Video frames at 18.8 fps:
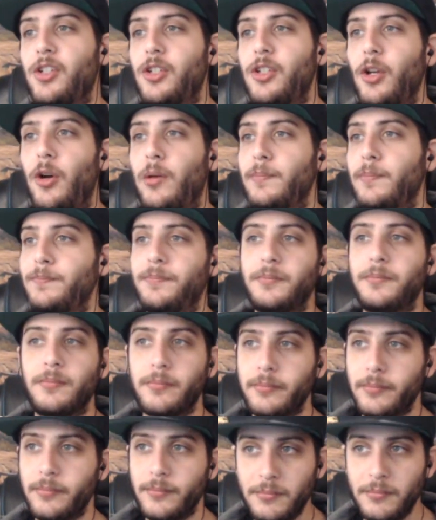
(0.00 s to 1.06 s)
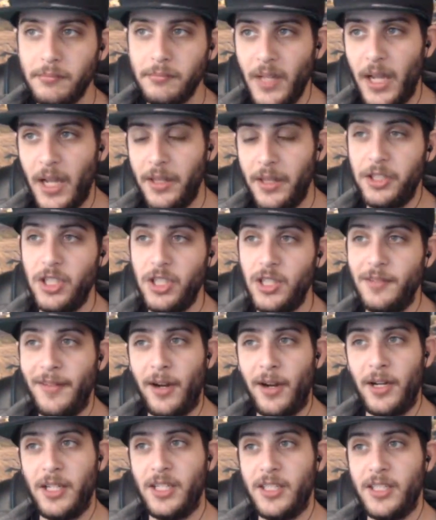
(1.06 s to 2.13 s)
So I think she's a
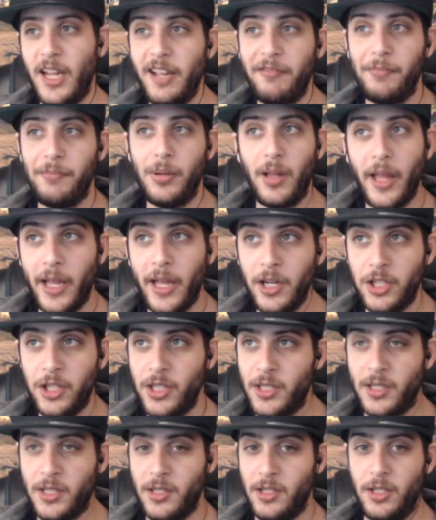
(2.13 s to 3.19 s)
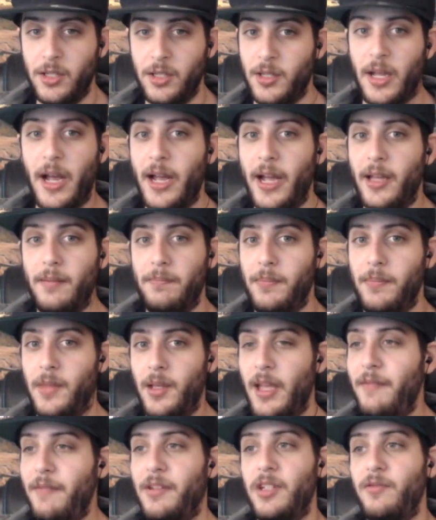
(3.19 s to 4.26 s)
very safe play. She's the
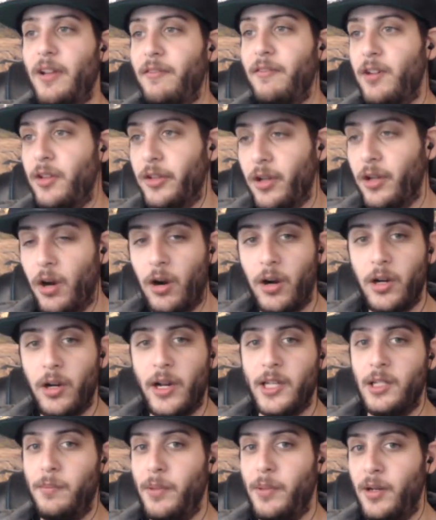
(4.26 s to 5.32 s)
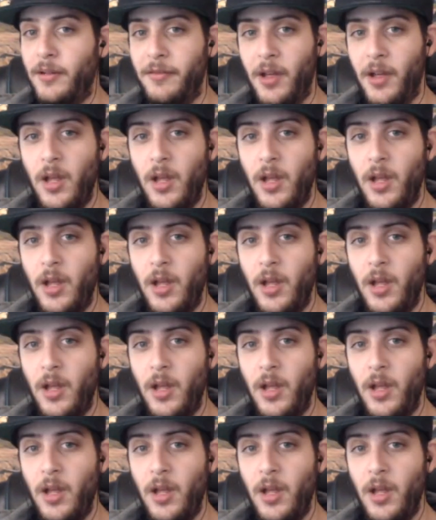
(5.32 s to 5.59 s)
heaviest favorite on the card, has a bit of